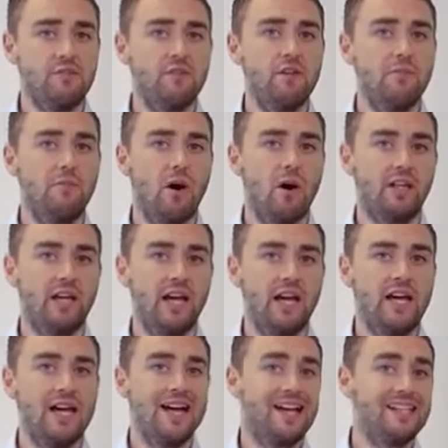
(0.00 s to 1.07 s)
the real
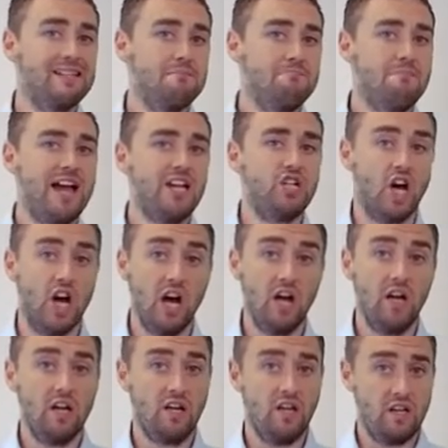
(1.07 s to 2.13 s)
market as a measure
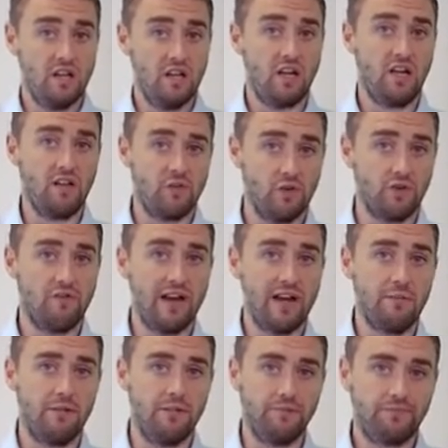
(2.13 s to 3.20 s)
of your
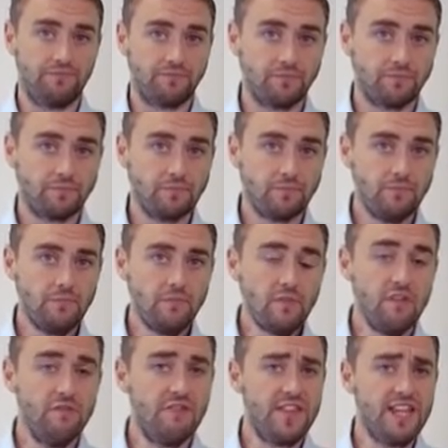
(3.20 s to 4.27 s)
development.
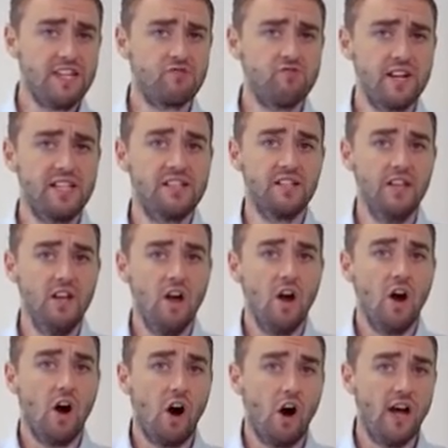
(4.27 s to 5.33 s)
For this reason,
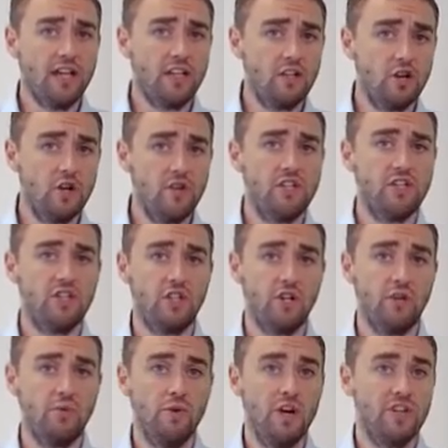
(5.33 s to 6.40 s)
I encourage
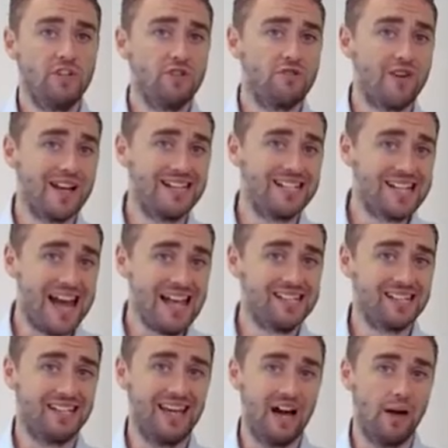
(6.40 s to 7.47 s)
you to trade a
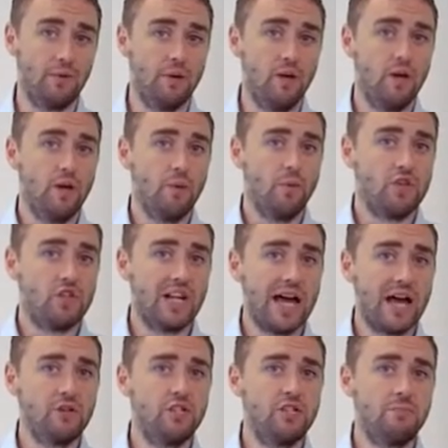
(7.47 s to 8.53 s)
test account, which
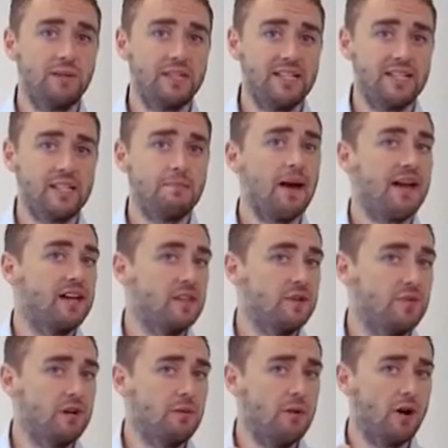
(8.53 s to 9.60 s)
allows you to participate in the
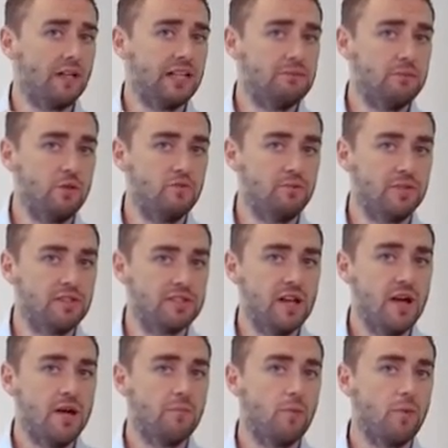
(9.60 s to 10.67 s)
real market movements
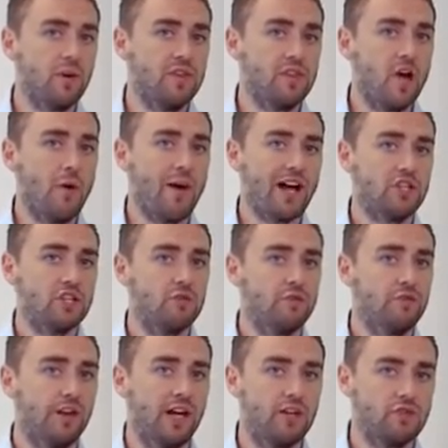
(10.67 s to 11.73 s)
but with no actual
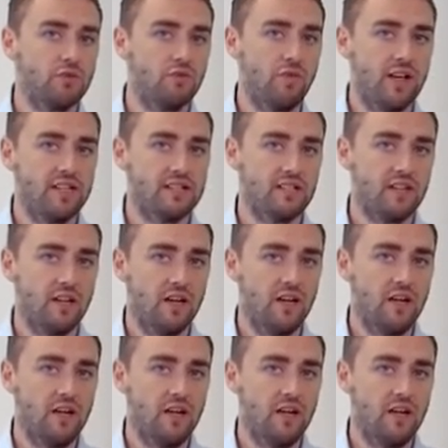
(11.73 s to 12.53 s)
financial risk.